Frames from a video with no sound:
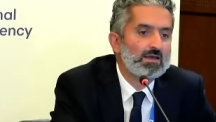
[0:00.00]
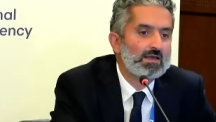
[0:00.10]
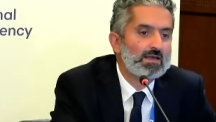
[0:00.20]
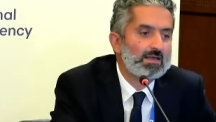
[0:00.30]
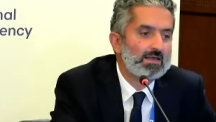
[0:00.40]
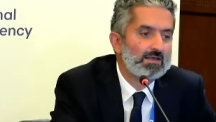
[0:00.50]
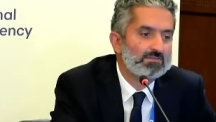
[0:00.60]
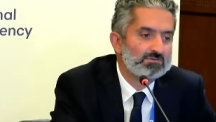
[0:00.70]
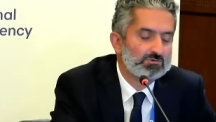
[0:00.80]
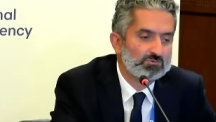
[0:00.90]
And the
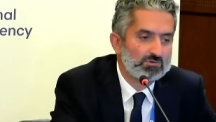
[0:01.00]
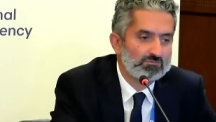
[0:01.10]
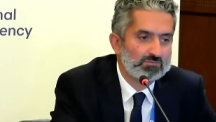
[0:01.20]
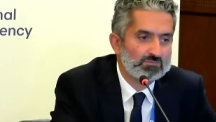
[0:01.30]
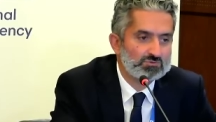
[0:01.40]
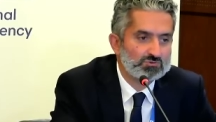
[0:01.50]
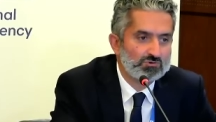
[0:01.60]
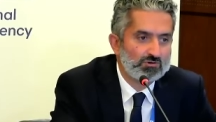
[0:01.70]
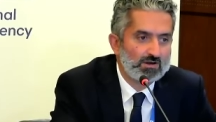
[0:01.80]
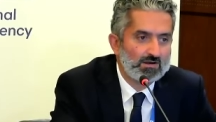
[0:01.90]
third one from
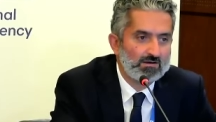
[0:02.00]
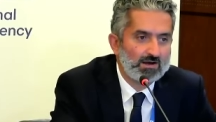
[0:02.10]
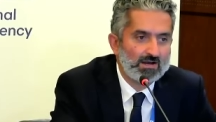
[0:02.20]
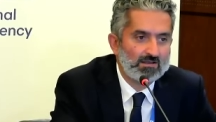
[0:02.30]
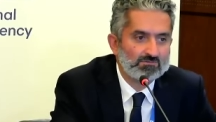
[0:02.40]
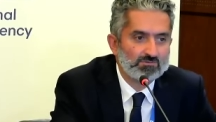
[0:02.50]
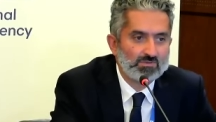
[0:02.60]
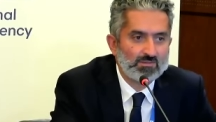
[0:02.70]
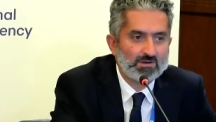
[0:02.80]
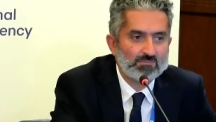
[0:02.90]
Junior Isles from
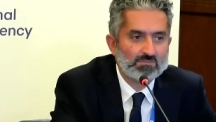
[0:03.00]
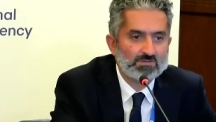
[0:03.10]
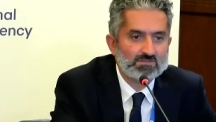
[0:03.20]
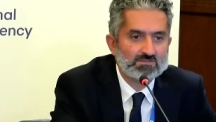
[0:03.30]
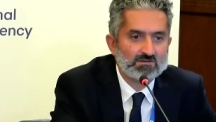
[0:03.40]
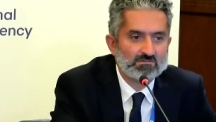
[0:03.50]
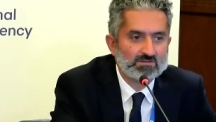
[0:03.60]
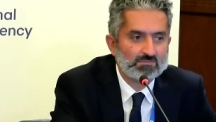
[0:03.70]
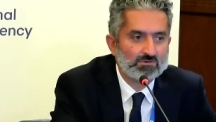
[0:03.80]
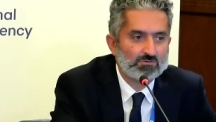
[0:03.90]
MIB Media,
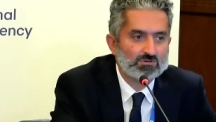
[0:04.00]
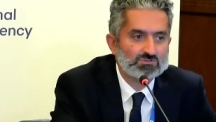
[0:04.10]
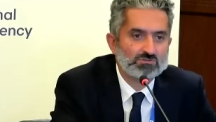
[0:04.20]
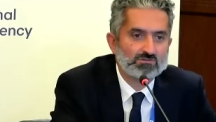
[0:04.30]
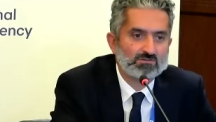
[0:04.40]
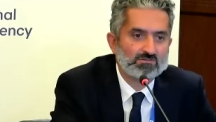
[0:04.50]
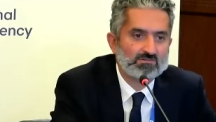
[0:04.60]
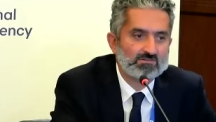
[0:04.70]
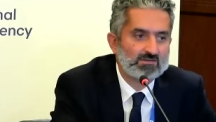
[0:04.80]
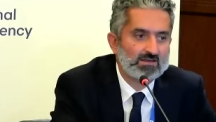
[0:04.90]
similar questions on
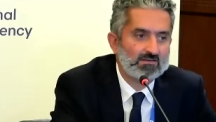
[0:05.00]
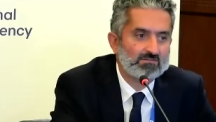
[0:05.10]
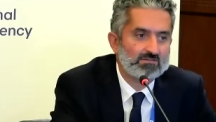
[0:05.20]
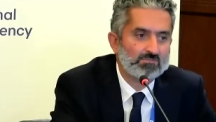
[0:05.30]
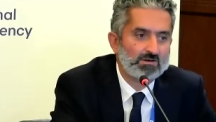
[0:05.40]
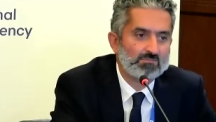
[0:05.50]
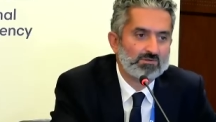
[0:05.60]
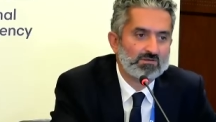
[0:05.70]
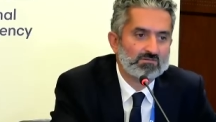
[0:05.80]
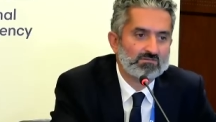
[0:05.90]
CCS. Despite
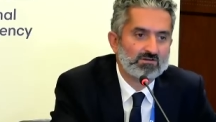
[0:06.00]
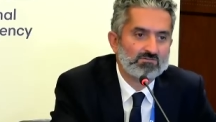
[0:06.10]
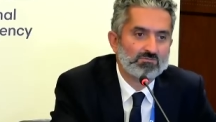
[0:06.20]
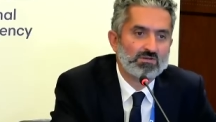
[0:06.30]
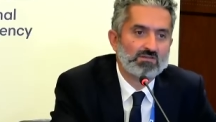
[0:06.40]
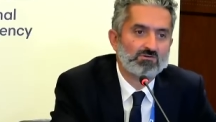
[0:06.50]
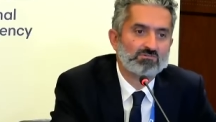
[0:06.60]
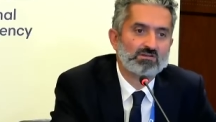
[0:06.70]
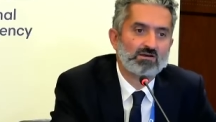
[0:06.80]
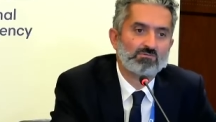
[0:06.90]
being discussed for many years
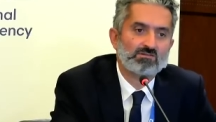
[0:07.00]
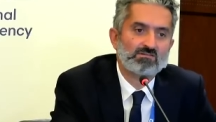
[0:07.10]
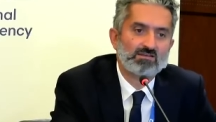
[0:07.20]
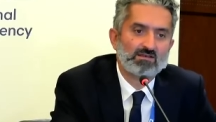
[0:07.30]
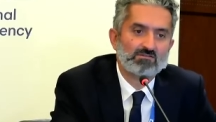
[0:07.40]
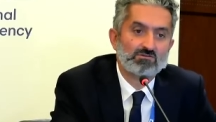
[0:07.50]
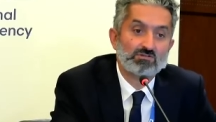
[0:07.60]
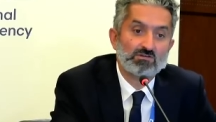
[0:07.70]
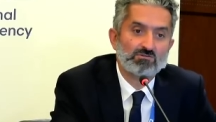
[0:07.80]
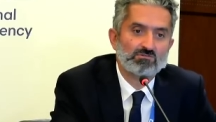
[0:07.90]
now, CCS
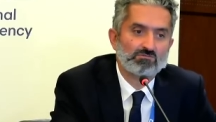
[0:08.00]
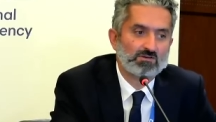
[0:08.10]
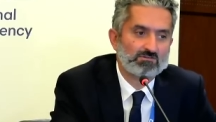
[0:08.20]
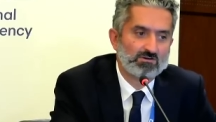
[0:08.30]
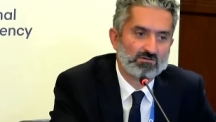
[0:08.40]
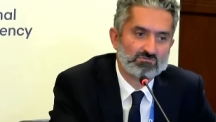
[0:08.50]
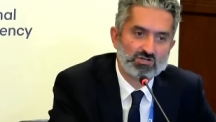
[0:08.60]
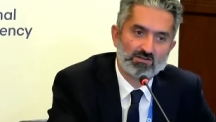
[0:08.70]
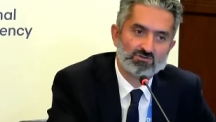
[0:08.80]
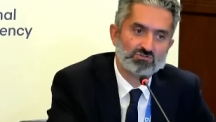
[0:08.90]
continues to face cost
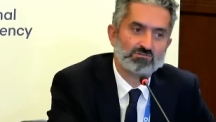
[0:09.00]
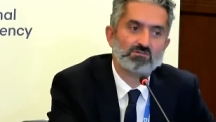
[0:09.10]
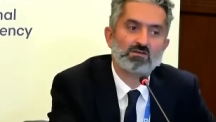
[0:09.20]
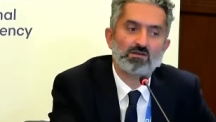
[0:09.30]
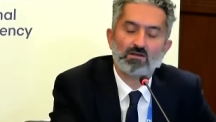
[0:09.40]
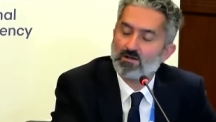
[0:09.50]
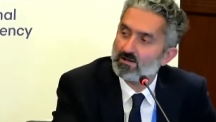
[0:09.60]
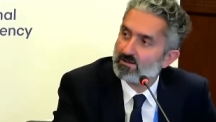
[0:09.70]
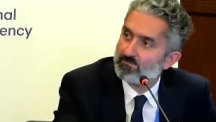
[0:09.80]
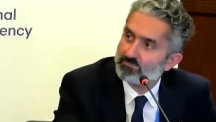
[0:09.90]
challenges.
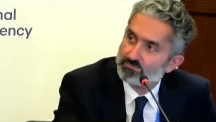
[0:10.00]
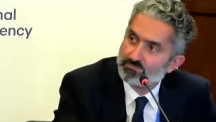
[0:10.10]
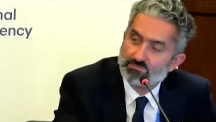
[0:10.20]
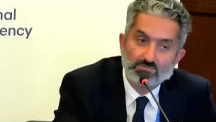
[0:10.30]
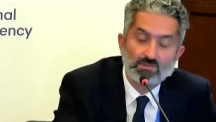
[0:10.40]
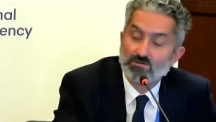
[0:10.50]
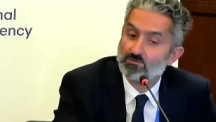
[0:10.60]
Thank you.